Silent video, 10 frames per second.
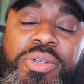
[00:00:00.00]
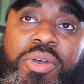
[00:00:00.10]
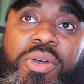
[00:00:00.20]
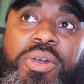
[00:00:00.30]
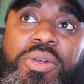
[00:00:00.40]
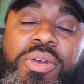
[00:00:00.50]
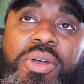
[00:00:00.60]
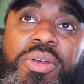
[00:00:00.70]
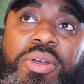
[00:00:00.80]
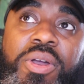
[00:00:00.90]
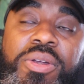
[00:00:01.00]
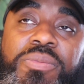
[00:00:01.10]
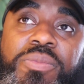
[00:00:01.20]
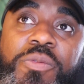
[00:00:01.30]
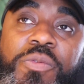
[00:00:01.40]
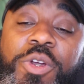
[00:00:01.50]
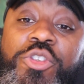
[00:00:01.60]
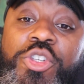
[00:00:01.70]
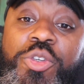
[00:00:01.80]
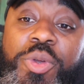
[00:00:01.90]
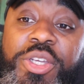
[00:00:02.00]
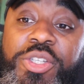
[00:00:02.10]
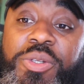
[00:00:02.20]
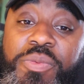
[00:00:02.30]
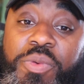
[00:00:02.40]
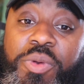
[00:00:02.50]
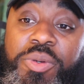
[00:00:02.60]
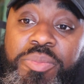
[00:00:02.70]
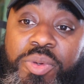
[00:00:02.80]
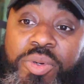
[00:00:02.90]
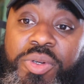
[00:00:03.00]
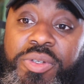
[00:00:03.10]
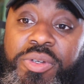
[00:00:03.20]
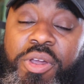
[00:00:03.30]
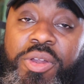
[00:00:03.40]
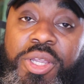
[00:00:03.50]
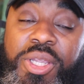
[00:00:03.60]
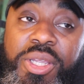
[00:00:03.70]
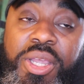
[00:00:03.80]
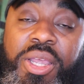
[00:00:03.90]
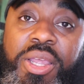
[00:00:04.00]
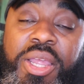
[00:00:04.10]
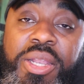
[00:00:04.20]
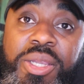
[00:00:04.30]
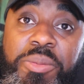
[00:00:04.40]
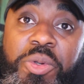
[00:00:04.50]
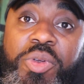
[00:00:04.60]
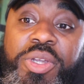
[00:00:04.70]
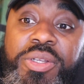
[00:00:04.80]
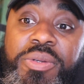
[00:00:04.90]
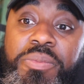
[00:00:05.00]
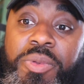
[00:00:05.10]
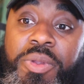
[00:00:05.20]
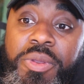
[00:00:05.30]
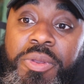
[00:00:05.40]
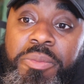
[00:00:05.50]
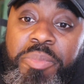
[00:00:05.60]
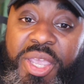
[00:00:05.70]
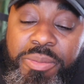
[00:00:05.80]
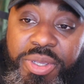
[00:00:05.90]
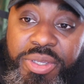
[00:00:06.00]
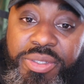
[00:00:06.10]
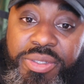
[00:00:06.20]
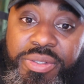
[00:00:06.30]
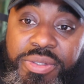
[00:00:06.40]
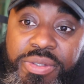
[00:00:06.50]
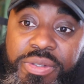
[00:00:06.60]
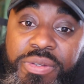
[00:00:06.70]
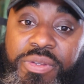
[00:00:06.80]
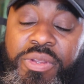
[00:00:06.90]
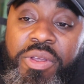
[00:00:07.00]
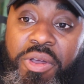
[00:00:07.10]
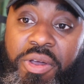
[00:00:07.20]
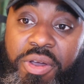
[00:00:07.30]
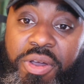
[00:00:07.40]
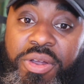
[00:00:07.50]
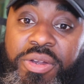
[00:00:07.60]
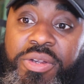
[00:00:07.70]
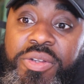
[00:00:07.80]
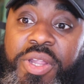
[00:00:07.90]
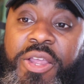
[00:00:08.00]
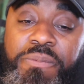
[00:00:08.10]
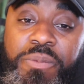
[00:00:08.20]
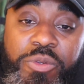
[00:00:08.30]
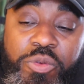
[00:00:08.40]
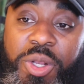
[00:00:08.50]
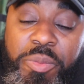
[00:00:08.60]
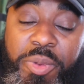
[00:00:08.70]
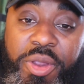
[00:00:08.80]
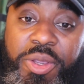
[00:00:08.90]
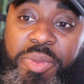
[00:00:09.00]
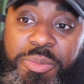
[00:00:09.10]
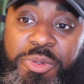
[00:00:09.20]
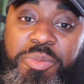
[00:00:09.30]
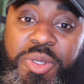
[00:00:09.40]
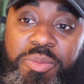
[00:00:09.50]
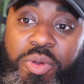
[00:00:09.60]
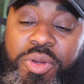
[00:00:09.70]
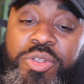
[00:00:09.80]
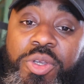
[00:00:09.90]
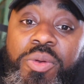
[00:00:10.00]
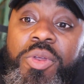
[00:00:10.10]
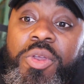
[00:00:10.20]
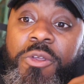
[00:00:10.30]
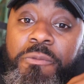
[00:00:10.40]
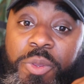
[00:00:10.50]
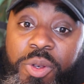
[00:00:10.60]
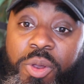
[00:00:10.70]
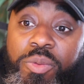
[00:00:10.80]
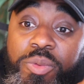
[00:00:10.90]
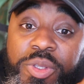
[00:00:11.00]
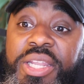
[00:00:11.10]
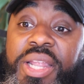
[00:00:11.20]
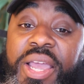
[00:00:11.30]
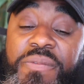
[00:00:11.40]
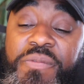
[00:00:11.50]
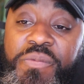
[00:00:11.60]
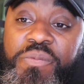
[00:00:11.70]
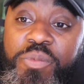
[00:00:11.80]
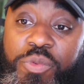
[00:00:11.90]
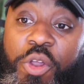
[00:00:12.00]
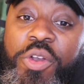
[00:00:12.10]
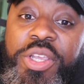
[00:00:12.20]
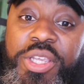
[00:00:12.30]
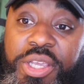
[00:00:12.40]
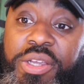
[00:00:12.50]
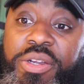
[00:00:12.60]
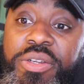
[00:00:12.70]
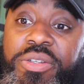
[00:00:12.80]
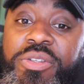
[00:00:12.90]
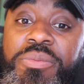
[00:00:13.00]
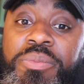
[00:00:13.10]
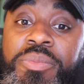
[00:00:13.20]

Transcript: or our first generation foreign born or and immigrant babies than there are like straight up American babies being born. So, you know, in like 30 years,